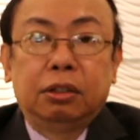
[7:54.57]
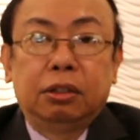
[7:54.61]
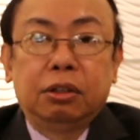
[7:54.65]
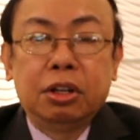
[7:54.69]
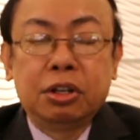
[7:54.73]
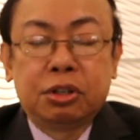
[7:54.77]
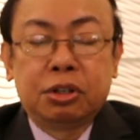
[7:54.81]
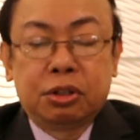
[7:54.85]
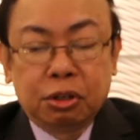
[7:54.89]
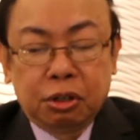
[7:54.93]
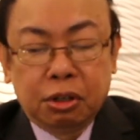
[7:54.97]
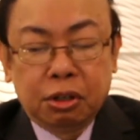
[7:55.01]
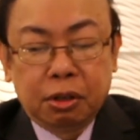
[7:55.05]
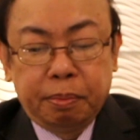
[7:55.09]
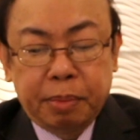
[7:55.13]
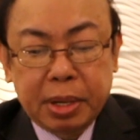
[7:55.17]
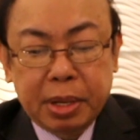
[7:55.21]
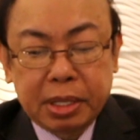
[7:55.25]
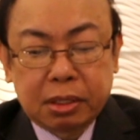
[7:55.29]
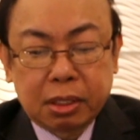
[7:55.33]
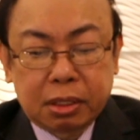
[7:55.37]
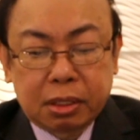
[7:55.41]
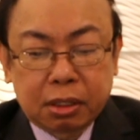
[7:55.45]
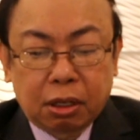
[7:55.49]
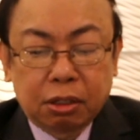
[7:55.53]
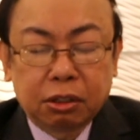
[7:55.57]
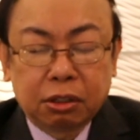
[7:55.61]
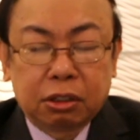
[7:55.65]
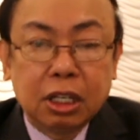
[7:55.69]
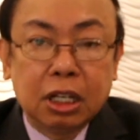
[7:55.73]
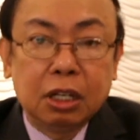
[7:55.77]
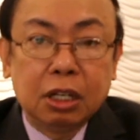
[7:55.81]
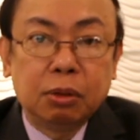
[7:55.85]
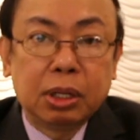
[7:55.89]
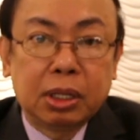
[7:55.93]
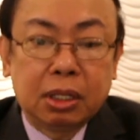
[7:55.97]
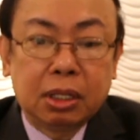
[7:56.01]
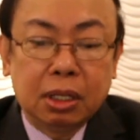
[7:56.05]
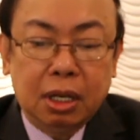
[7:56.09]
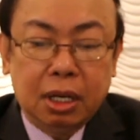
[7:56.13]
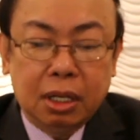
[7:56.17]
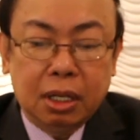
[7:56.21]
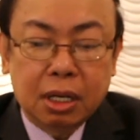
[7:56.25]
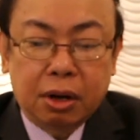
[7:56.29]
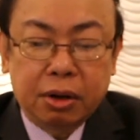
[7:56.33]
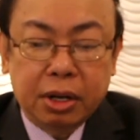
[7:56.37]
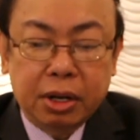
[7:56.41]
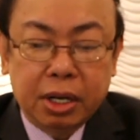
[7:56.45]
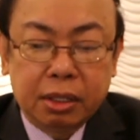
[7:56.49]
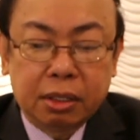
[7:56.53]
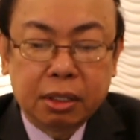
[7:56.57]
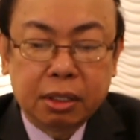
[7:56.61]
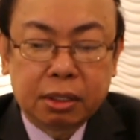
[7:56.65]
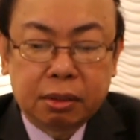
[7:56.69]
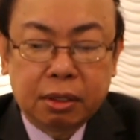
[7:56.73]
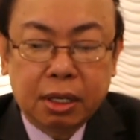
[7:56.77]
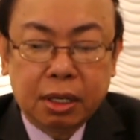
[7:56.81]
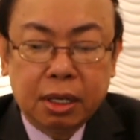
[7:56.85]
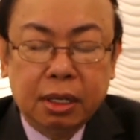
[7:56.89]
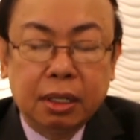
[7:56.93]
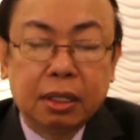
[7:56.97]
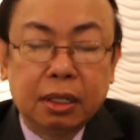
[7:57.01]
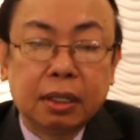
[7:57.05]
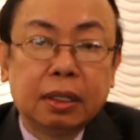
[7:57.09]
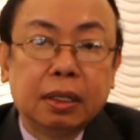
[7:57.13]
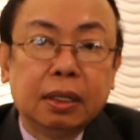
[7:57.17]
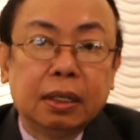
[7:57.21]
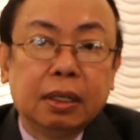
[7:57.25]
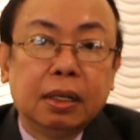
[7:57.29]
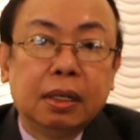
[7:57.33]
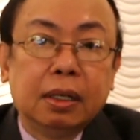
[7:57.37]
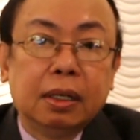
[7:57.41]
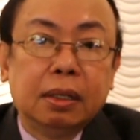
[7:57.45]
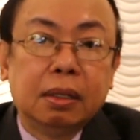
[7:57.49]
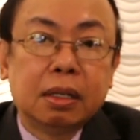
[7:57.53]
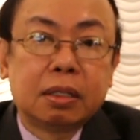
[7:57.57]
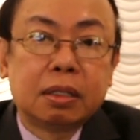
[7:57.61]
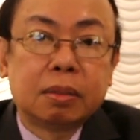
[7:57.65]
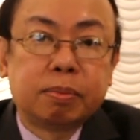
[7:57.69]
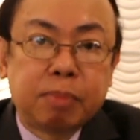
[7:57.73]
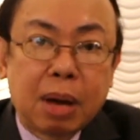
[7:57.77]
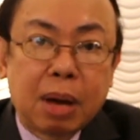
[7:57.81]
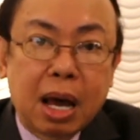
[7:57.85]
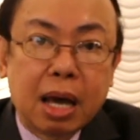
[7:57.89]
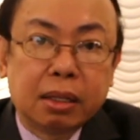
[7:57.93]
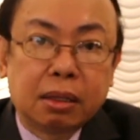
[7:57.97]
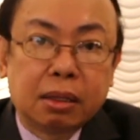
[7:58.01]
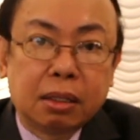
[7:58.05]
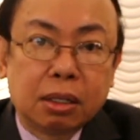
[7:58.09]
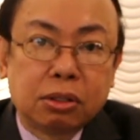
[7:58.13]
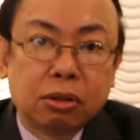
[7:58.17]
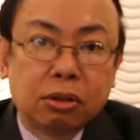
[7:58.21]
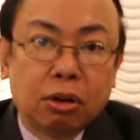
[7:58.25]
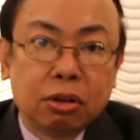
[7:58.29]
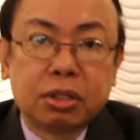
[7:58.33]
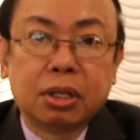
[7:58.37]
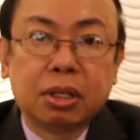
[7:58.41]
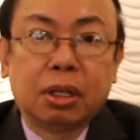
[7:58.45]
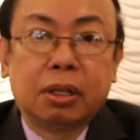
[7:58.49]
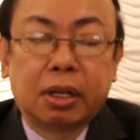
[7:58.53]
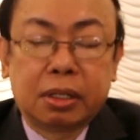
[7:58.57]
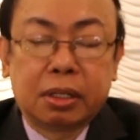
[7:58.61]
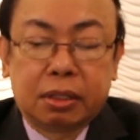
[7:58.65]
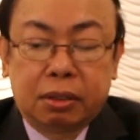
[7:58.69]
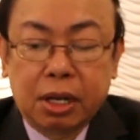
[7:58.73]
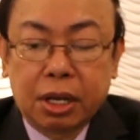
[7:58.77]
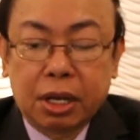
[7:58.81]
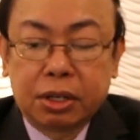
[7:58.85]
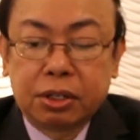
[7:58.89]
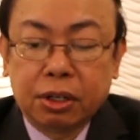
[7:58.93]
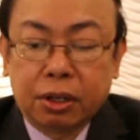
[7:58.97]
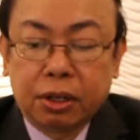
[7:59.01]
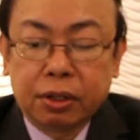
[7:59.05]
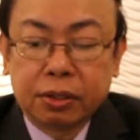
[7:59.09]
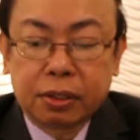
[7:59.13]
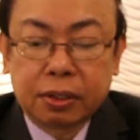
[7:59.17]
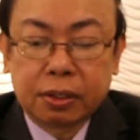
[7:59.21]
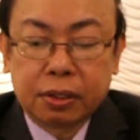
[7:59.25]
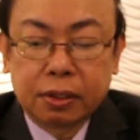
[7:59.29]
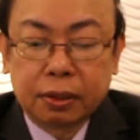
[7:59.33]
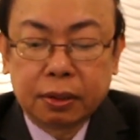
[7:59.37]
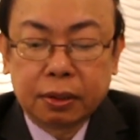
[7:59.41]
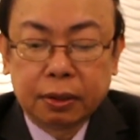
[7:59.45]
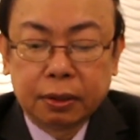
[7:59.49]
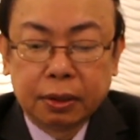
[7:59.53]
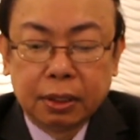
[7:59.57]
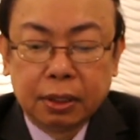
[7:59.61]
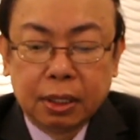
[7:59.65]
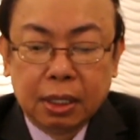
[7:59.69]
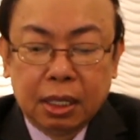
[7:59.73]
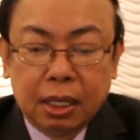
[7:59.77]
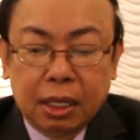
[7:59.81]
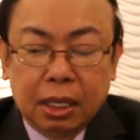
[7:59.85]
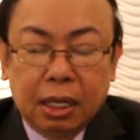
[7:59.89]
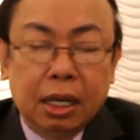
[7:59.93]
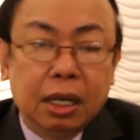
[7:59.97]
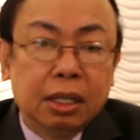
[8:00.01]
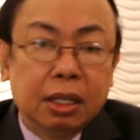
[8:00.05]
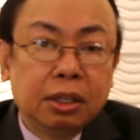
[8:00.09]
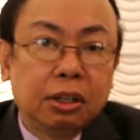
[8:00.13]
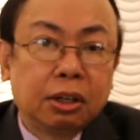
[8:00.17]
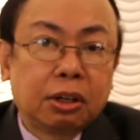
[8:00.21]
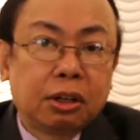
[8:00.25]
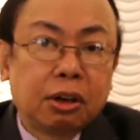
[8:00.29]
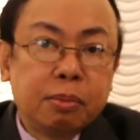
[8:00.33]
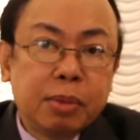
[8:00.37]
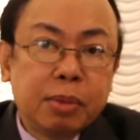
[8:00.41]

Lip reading: To ensure business continuity in our industry, despite the social restrictions, the